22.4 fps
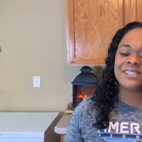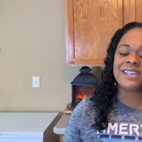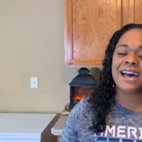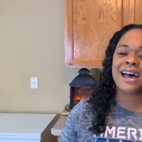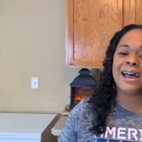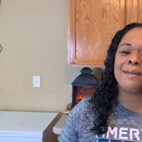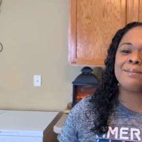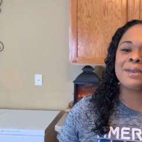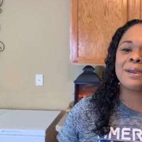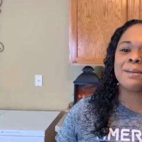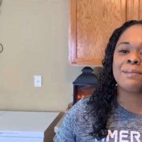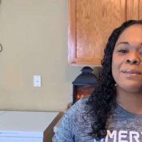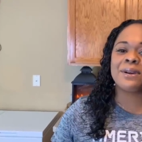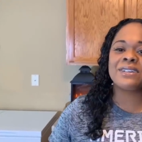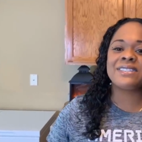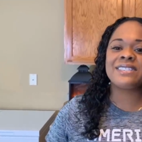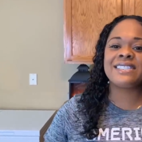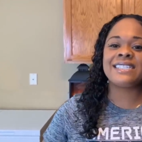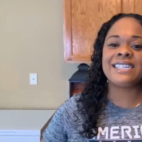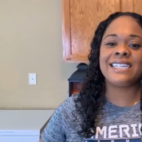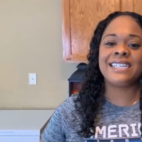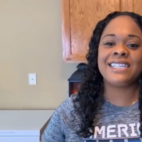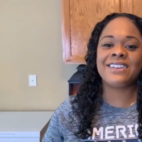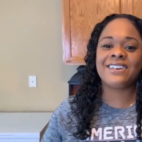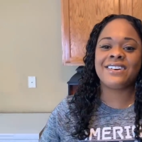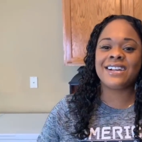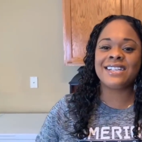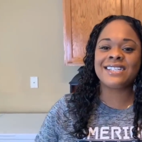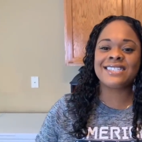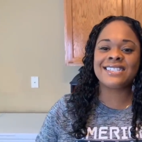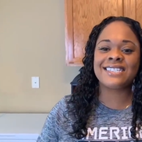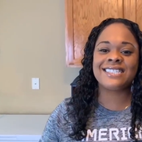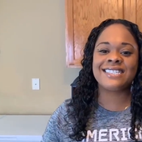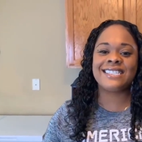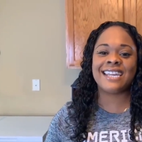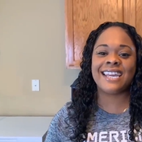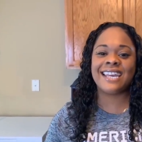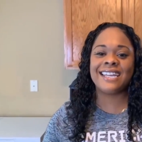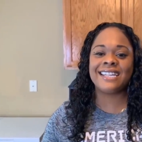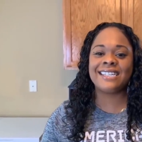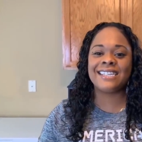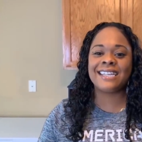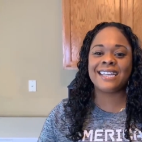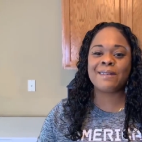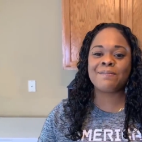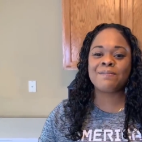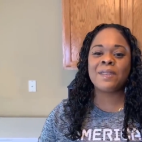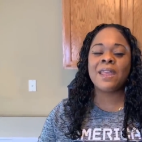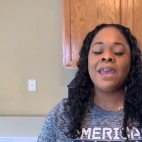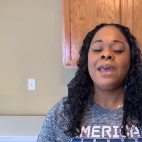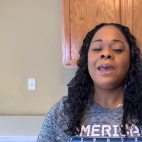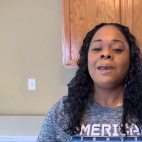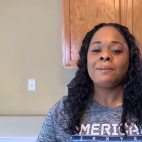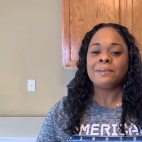time, your mercy, and your understanding.